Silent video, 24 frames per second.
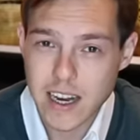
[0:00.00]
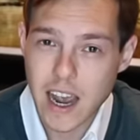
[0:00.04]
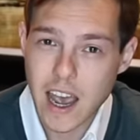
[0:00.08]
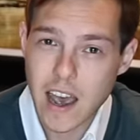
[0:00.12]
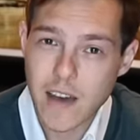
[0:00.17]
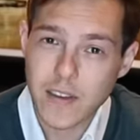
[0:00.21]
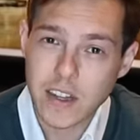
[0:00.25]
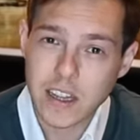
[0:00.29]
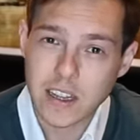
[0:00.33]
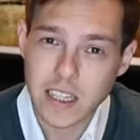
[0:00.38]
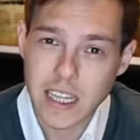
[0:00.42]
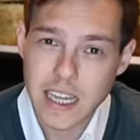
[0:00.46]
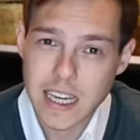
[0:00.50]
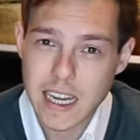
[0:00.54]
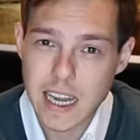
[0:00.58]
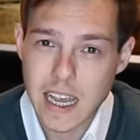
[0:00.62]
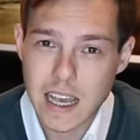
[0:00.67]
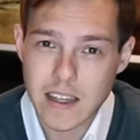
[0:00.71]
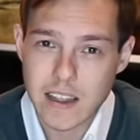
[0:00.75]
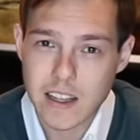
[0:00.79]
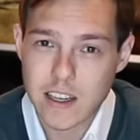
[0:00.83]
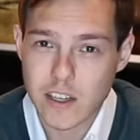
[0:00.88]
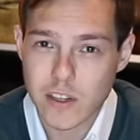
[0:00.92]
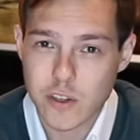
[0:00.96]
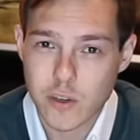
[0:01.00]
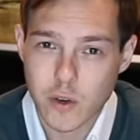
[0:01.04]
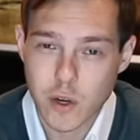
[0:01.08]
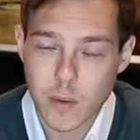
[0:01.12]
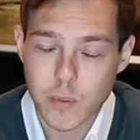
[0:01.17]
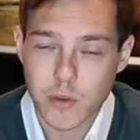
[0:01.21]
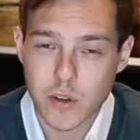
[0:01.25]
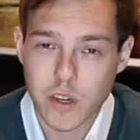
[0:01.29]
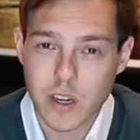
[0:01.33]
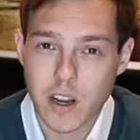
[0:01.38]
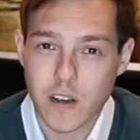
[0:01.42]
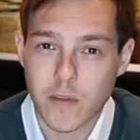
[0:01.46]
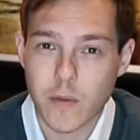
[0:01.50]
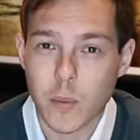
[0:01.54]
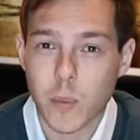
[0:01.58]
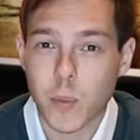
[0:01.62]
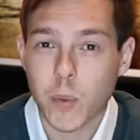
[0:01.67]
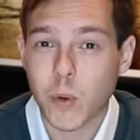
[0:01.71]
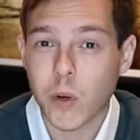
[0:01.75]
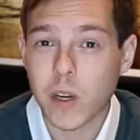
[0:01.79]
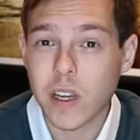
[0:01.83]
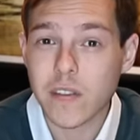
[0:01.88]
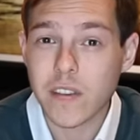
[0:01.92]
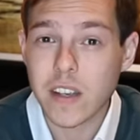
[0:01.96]
I have a link in the description of a
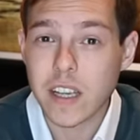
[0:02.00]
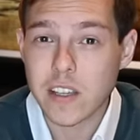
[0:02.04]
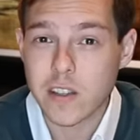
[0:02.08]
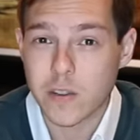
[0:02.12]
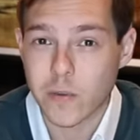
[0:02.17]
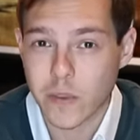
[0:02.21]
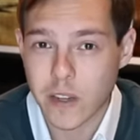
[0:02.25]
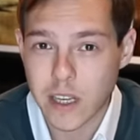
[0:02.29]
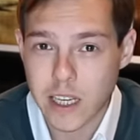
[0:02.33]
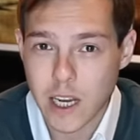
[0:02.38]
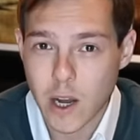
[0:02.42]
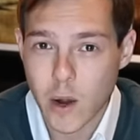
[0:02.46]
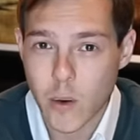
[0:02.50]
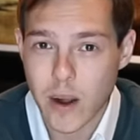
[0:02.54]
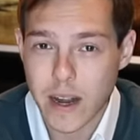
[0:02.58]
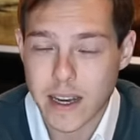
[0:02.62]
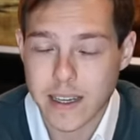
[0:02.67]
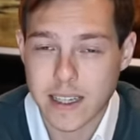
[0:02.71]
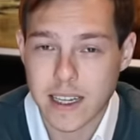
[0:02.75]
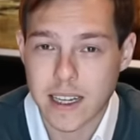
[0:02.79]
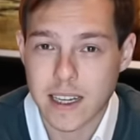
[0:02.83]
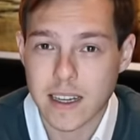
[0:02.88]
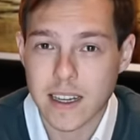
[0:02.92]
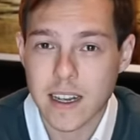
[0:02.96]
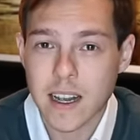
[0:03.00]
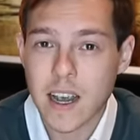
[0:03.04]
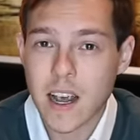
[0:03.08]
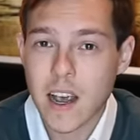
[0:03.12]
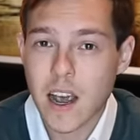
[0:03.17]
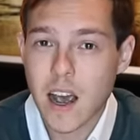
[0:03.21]
previous video I did